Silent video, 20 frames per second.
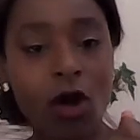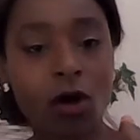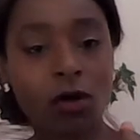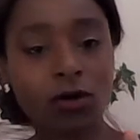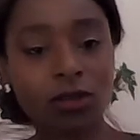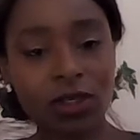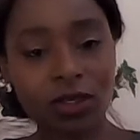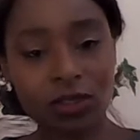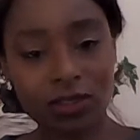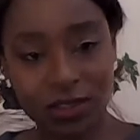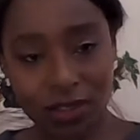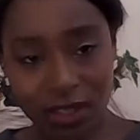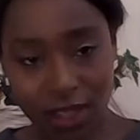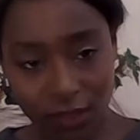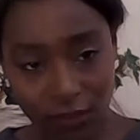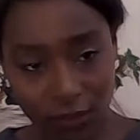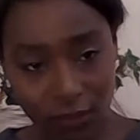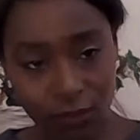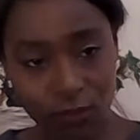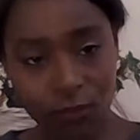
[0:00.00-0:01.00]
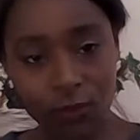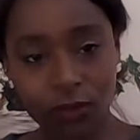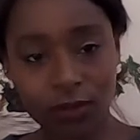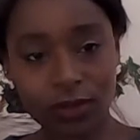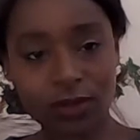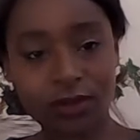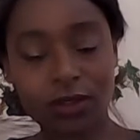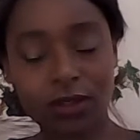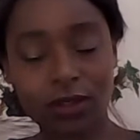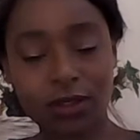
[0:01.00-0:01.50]
Hold on to that
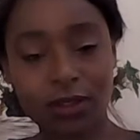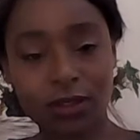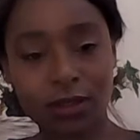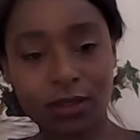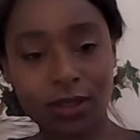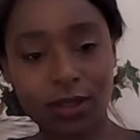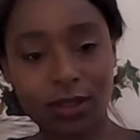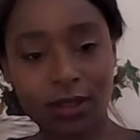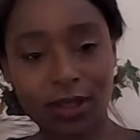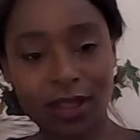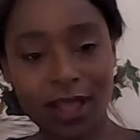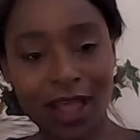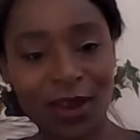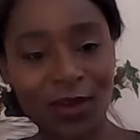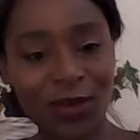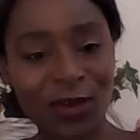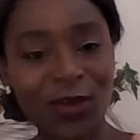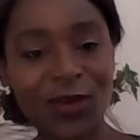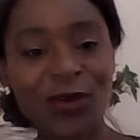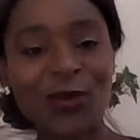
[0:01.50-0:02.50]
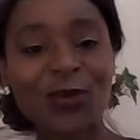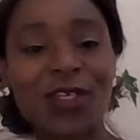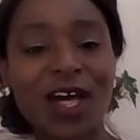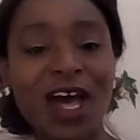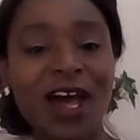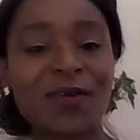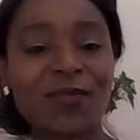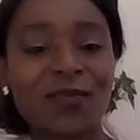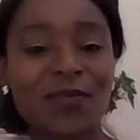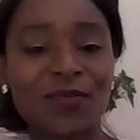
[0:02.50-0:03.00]
thought and know
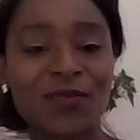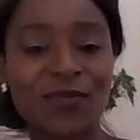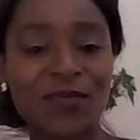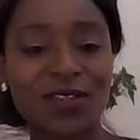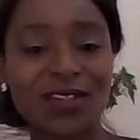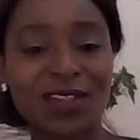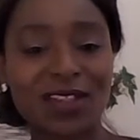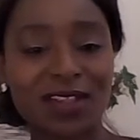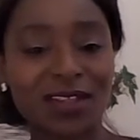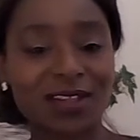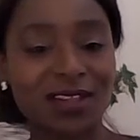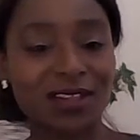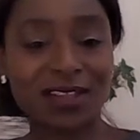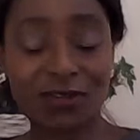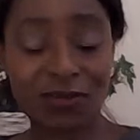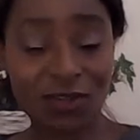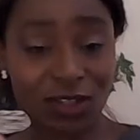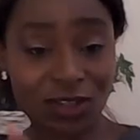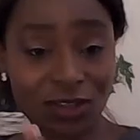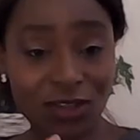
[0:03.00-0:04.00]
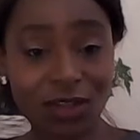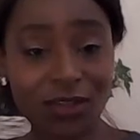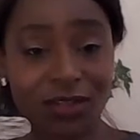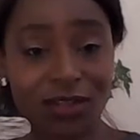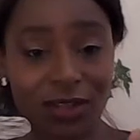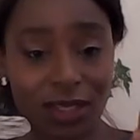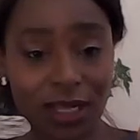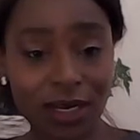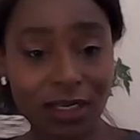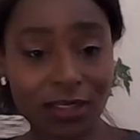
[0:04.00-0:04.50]
that there is
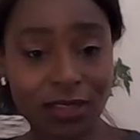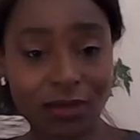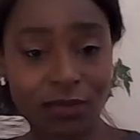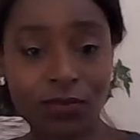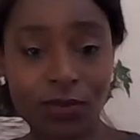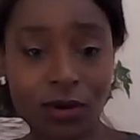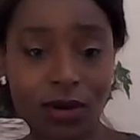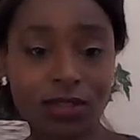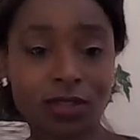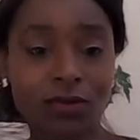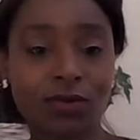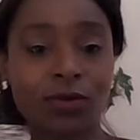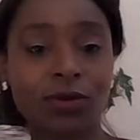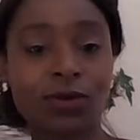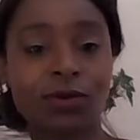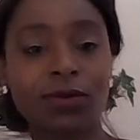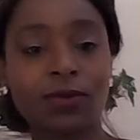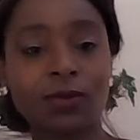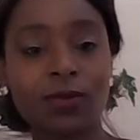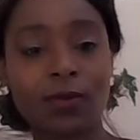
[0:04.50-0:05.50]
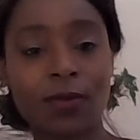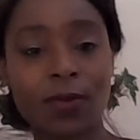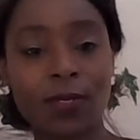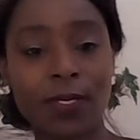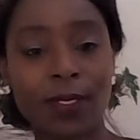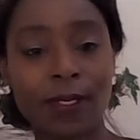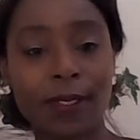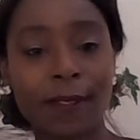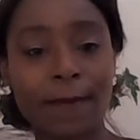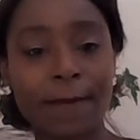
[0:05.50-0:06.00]
nothing that is impossible.
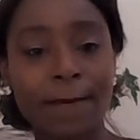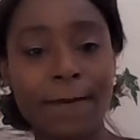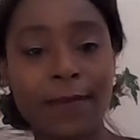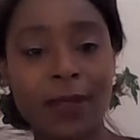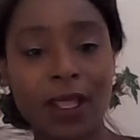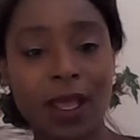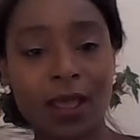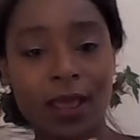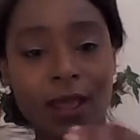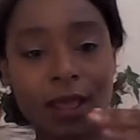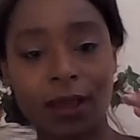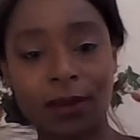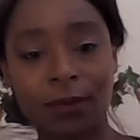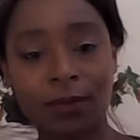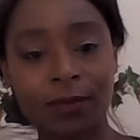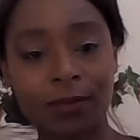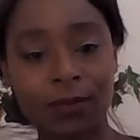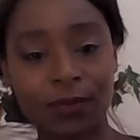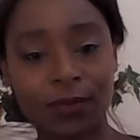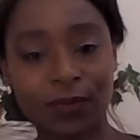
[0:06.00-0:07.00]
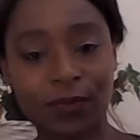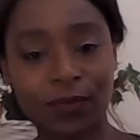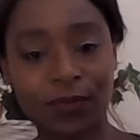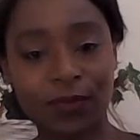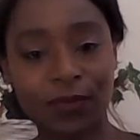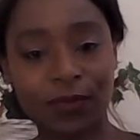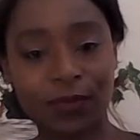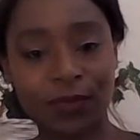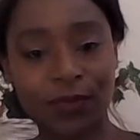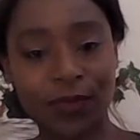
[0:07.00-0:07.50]

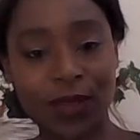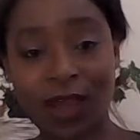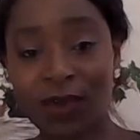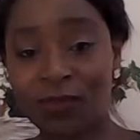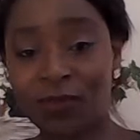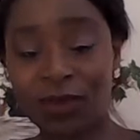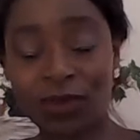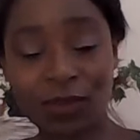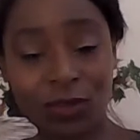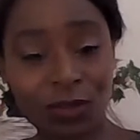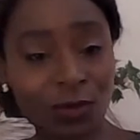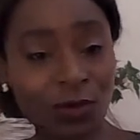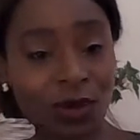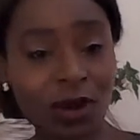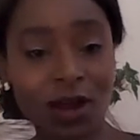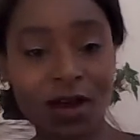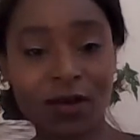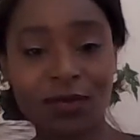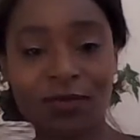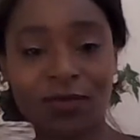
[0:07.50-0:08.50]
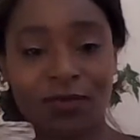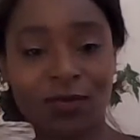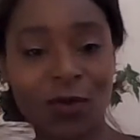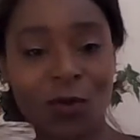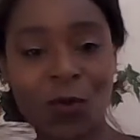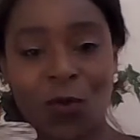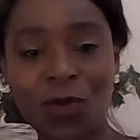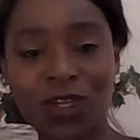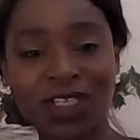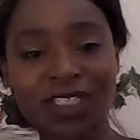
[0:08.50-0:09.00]
I've been through a lot,
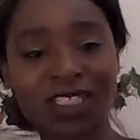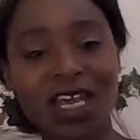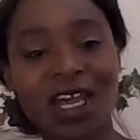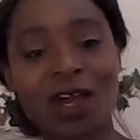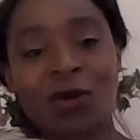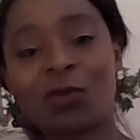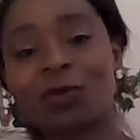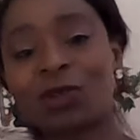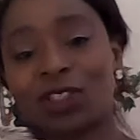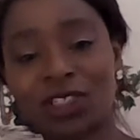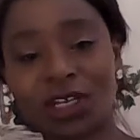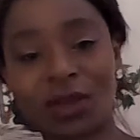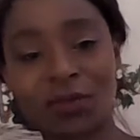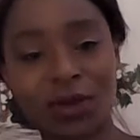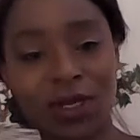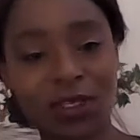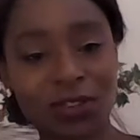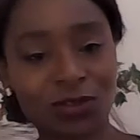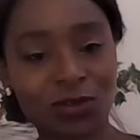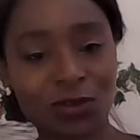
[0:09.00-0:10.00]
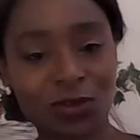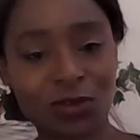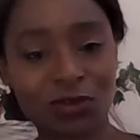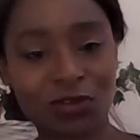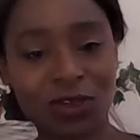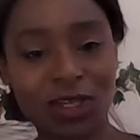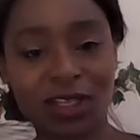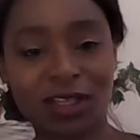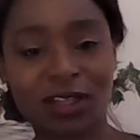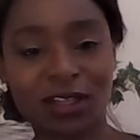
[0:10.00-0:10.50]
and one day I will share my
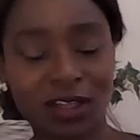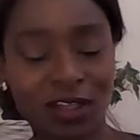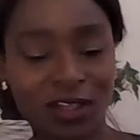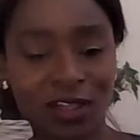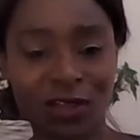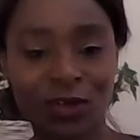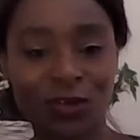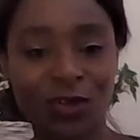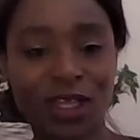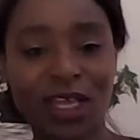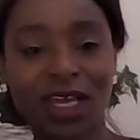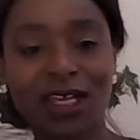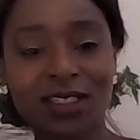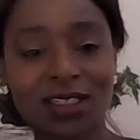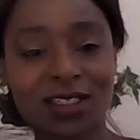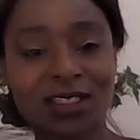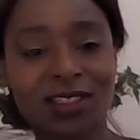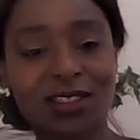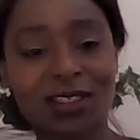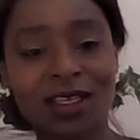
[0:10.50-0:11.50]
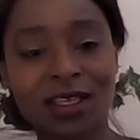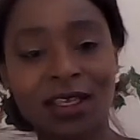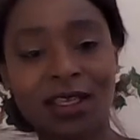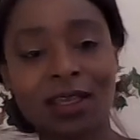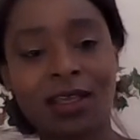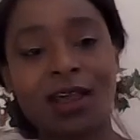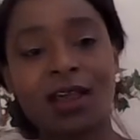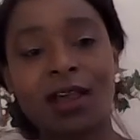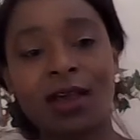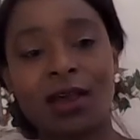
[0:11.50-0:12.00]
story and you'll get to
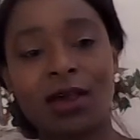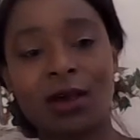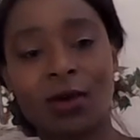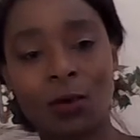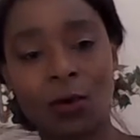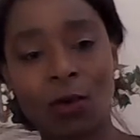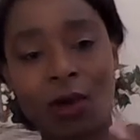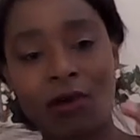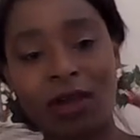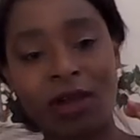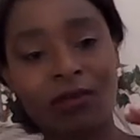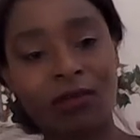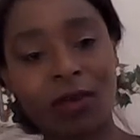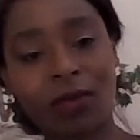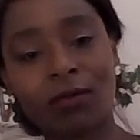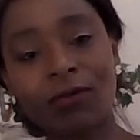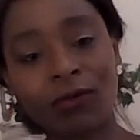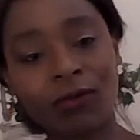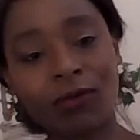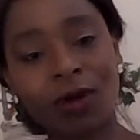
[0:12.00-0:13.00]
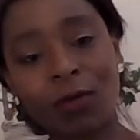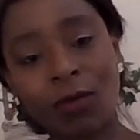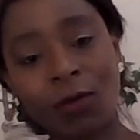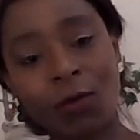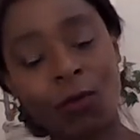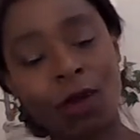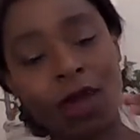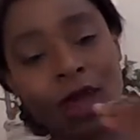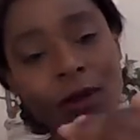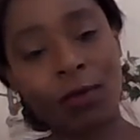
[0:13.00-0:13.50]
see where I've come from
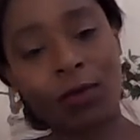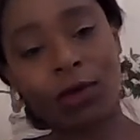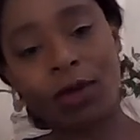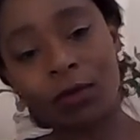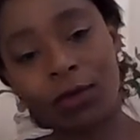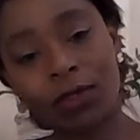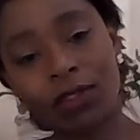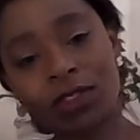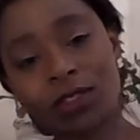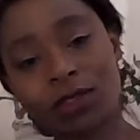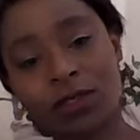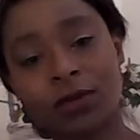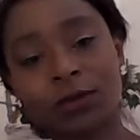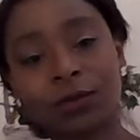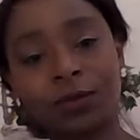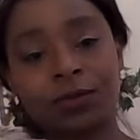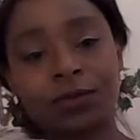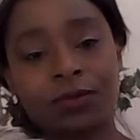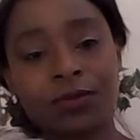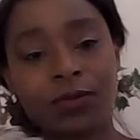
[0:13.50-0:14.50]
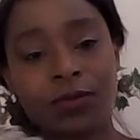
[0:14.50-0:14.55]
and where I'm going to.